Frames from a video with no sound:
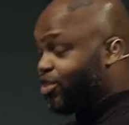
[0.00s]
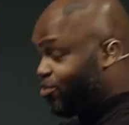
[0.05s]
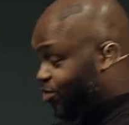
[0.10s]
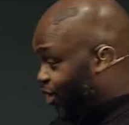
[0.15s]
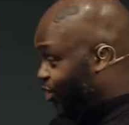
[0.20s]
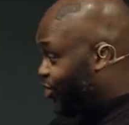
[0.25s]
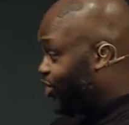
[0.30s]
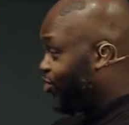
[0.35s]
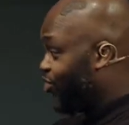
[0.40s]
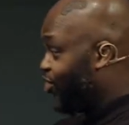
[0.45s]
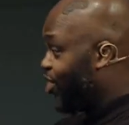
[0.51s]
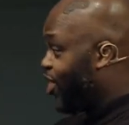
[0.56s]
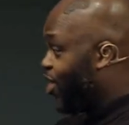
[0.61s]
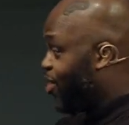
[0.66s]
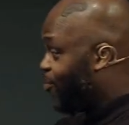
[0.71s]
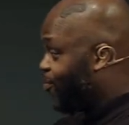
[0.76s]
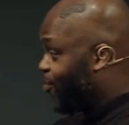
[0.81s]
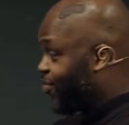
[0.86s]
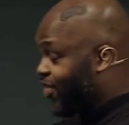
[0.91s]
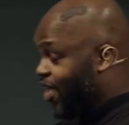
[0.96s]
those of you are,
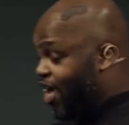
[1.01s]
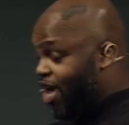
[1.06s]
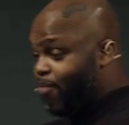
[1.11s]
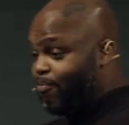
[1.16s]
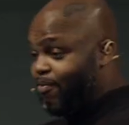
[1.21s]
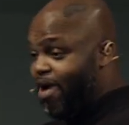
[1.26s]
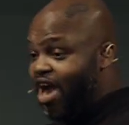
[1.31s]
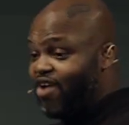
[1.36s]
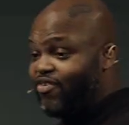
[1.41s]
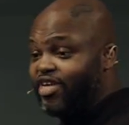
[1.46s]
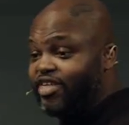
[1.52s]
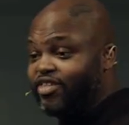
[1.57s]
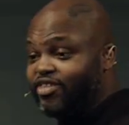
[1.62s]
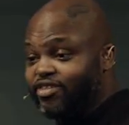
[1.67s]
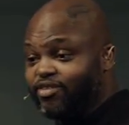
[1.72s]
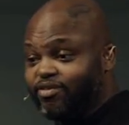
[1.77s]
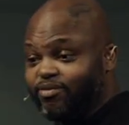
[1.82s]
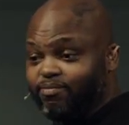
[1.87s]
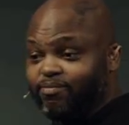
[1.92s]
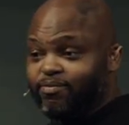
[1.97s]
that are married,
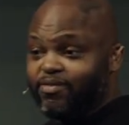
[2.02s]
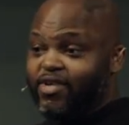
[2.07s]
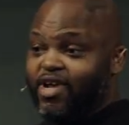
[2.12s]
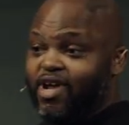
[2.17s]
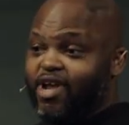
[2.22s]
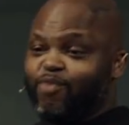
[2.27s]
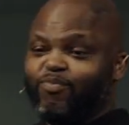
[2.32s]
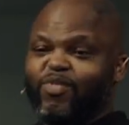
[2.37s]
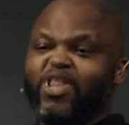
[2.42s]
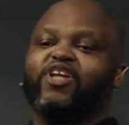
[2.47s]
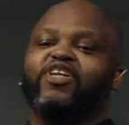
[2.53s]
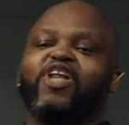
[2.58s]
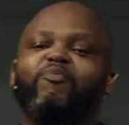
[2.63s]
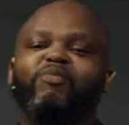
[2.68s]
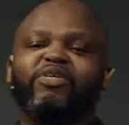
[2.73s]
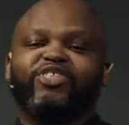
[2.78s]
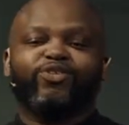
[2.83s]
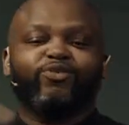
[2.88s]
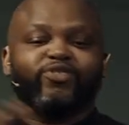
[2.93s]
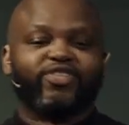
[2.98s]
let me
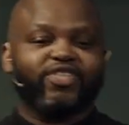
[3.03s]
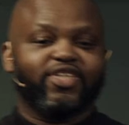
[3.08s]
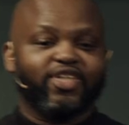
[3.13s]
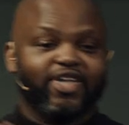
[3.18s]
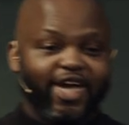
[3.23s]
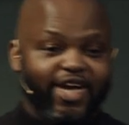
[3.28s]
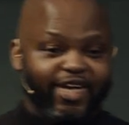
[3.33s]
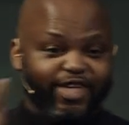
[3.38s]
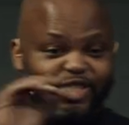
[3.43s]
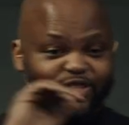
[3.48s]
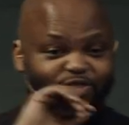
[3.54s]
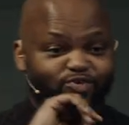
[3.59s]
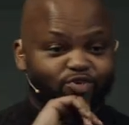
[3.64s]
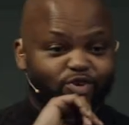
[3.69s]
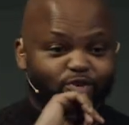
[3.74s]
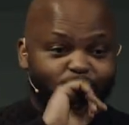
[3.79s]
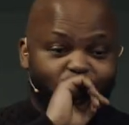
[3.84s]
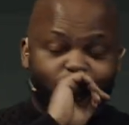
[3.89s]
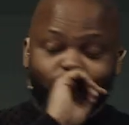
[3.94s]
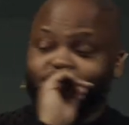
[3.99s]
talk to the ladies for a
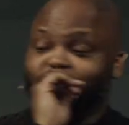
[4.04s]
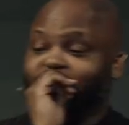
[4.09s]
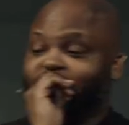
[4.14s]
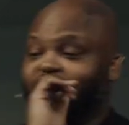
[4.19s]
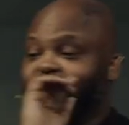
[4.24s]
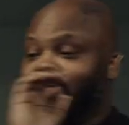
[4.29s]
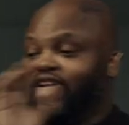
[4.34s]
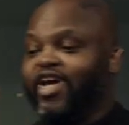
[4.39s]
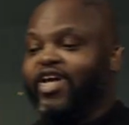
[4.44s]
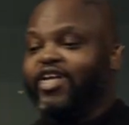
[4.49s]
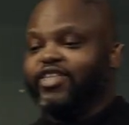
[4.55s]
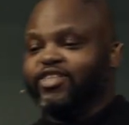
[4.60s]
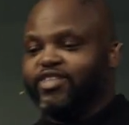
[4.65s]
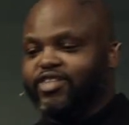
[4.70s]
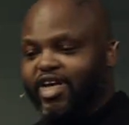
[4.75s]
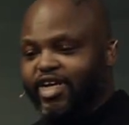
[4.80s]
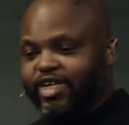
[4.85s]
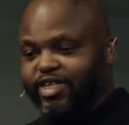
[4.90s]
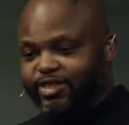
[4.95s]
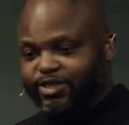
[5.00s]
moment. Ladies,
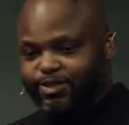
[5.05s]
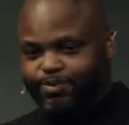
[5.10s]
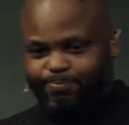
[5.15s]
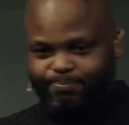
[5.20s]
ladies.